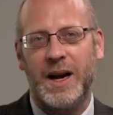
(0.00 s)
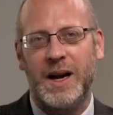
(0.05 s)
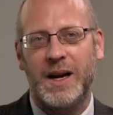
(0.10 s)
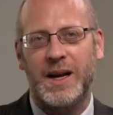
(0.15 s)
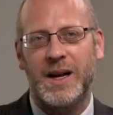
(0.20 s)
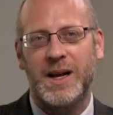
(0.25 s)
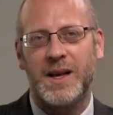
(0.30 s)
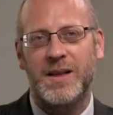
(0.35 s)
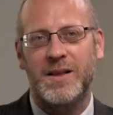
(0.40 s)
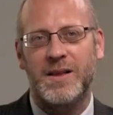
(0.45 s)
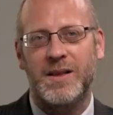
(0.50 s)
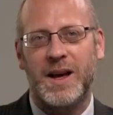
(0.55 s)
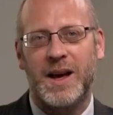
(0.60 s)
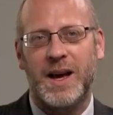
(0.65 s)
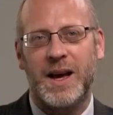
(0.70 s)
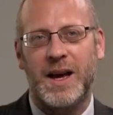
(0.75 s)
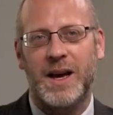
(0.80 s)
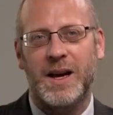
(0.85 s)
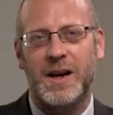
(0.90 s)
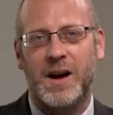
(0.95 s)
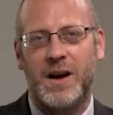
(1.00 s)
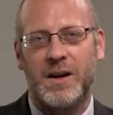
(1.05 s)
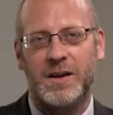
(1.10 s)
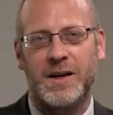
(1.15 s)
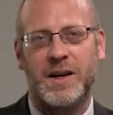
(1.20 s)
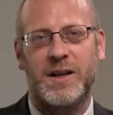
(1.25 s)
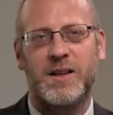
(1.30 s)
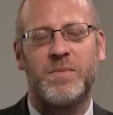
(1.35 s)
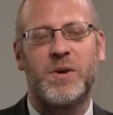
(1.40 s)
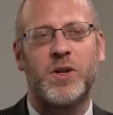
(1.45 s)
It is a
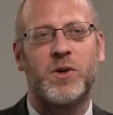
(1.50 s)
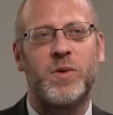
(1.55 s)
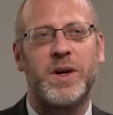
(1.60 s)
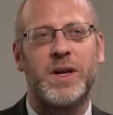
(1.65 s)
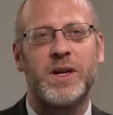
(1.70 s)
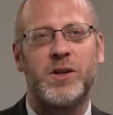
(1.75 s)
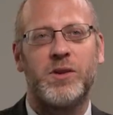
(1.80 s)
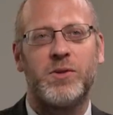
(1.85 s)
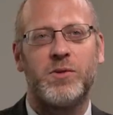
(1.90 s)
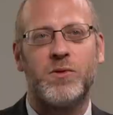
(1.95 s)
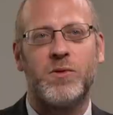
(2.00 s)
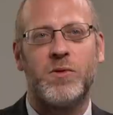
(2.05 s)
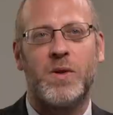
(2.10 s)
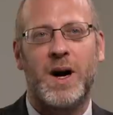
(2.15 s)
contest between two